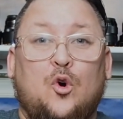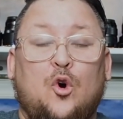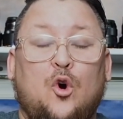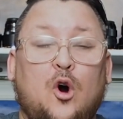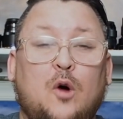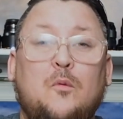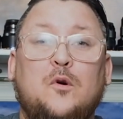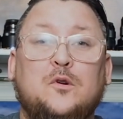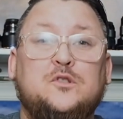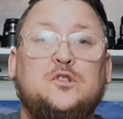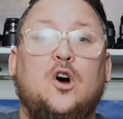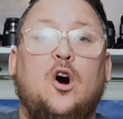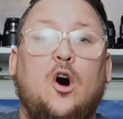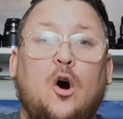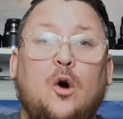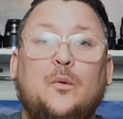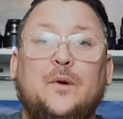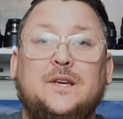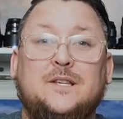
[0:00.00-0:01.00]
almost
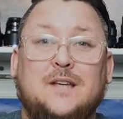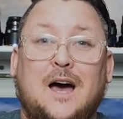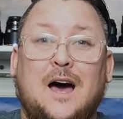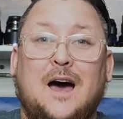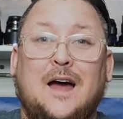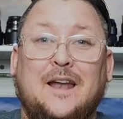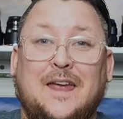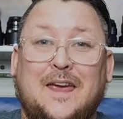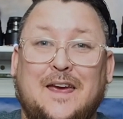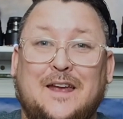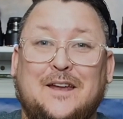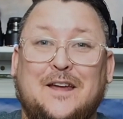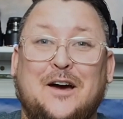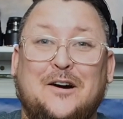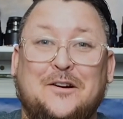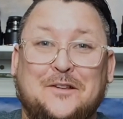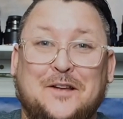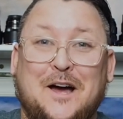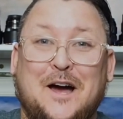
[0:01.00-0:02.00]
always on
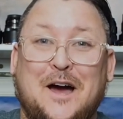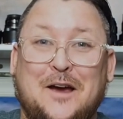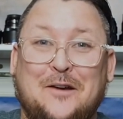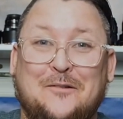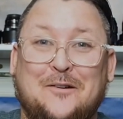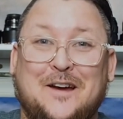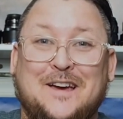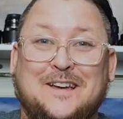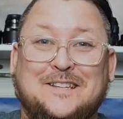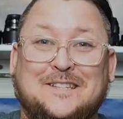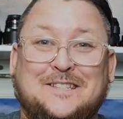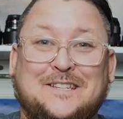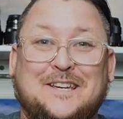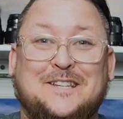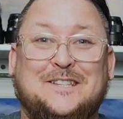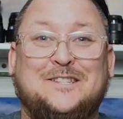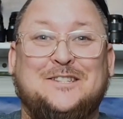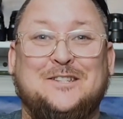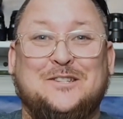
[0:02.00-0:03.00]
handheld high-res.
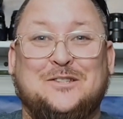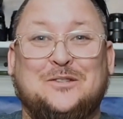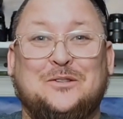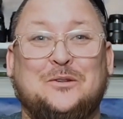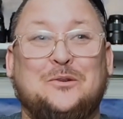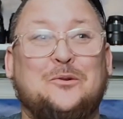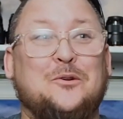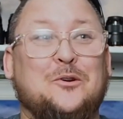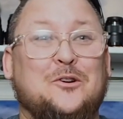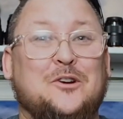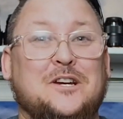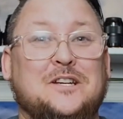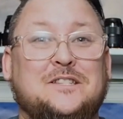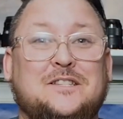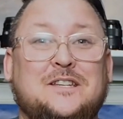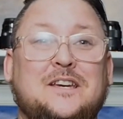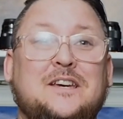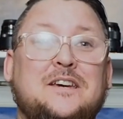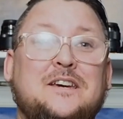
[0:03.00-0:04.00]
It's just
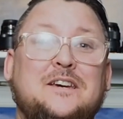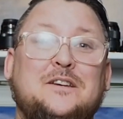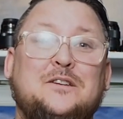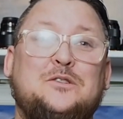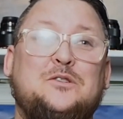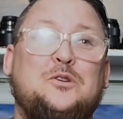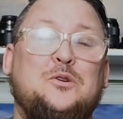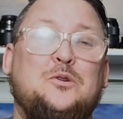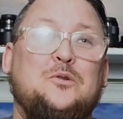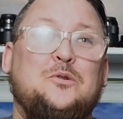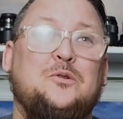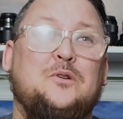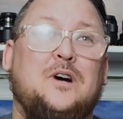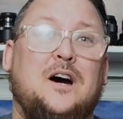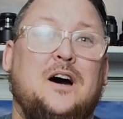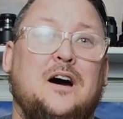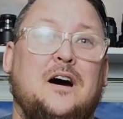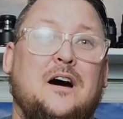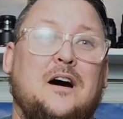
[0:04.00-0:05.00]
ludicrous to
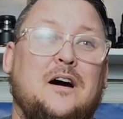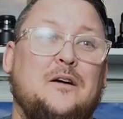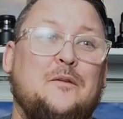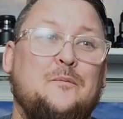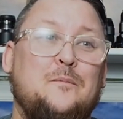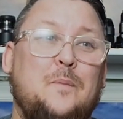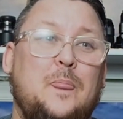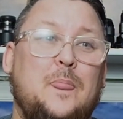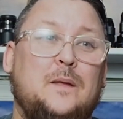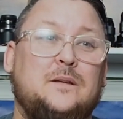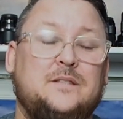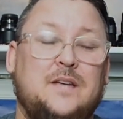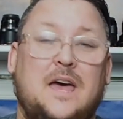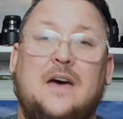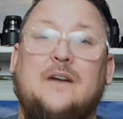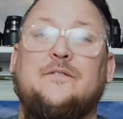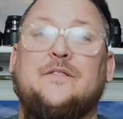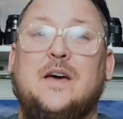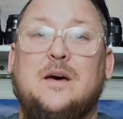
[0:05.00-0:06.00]

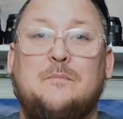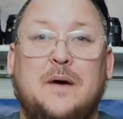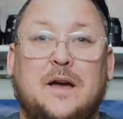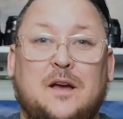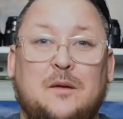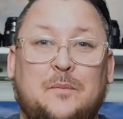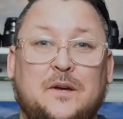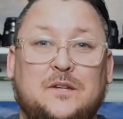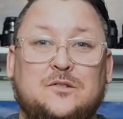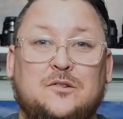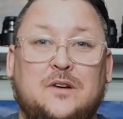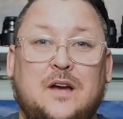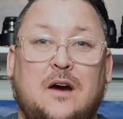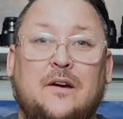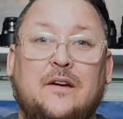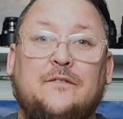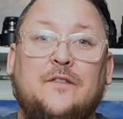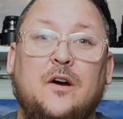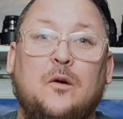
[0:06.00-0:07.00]
have that megapixel
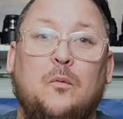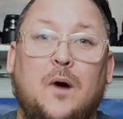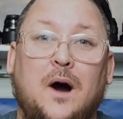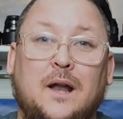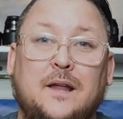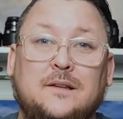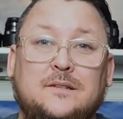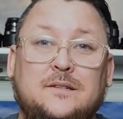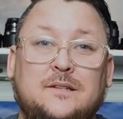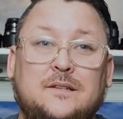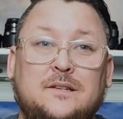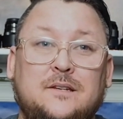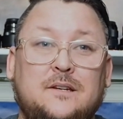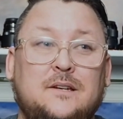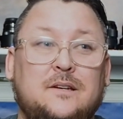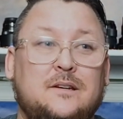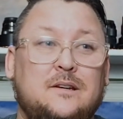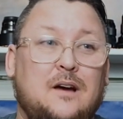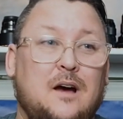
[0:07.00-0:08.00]
count if I want it.
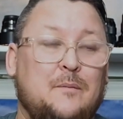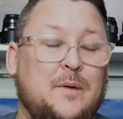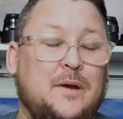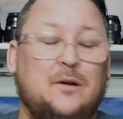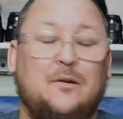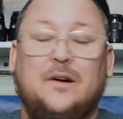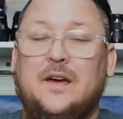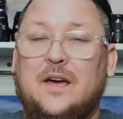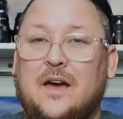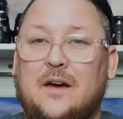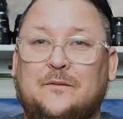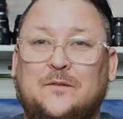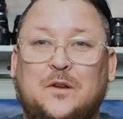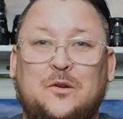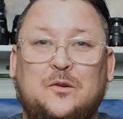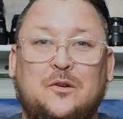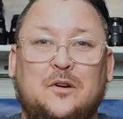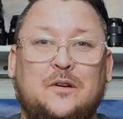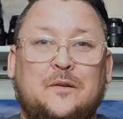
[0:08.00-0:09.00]
I don't have to
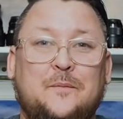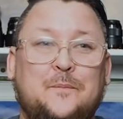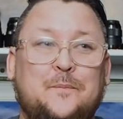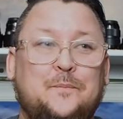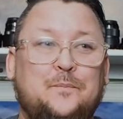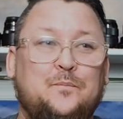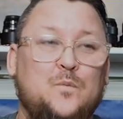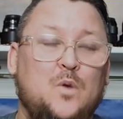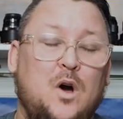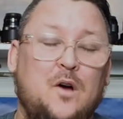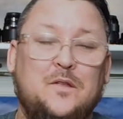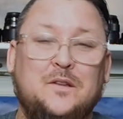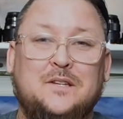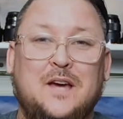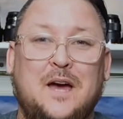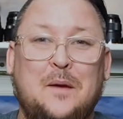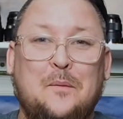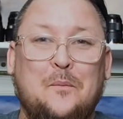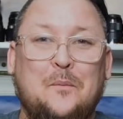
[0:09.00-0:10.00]
do it all the
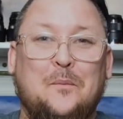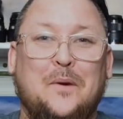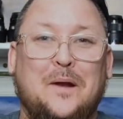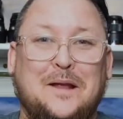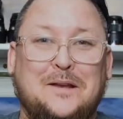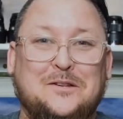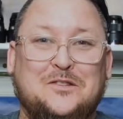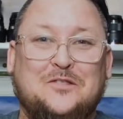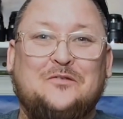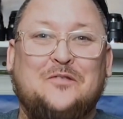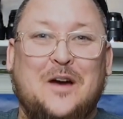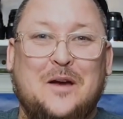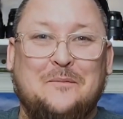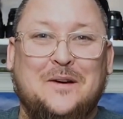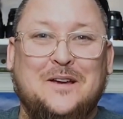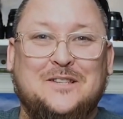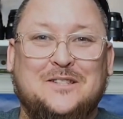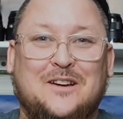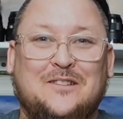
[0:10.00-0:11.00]
time, but I just find
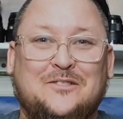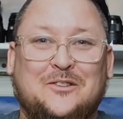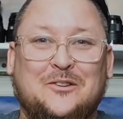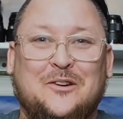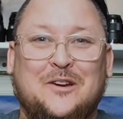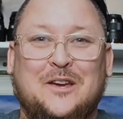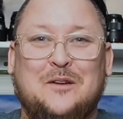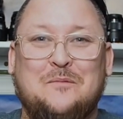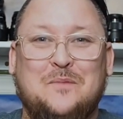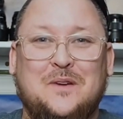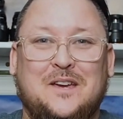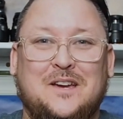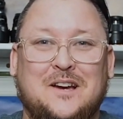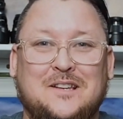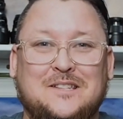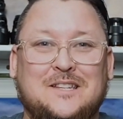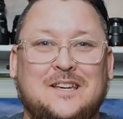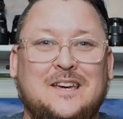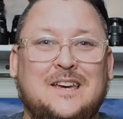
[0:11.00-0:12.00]
myself doing it
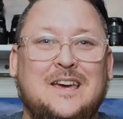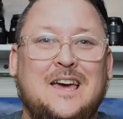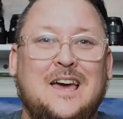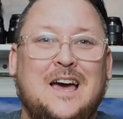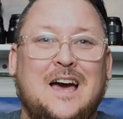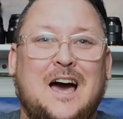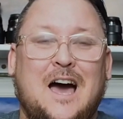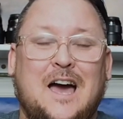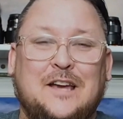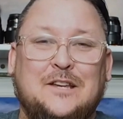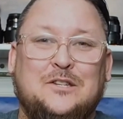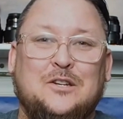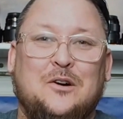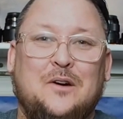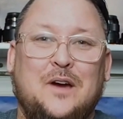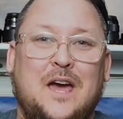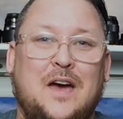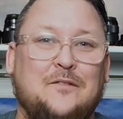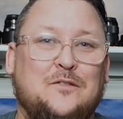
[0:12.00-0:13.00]
because I
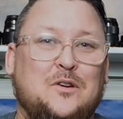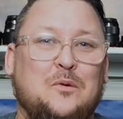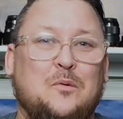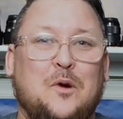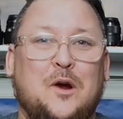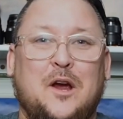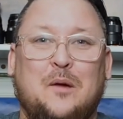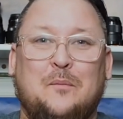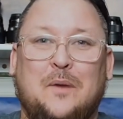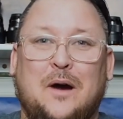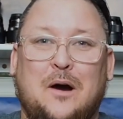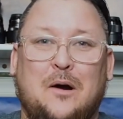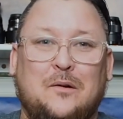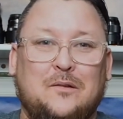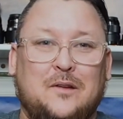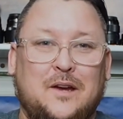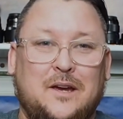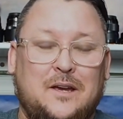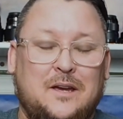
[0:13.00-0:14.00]
don't have to worry
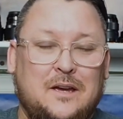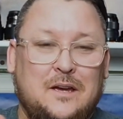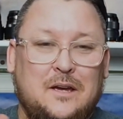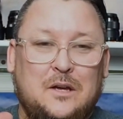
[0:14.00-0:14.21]
about like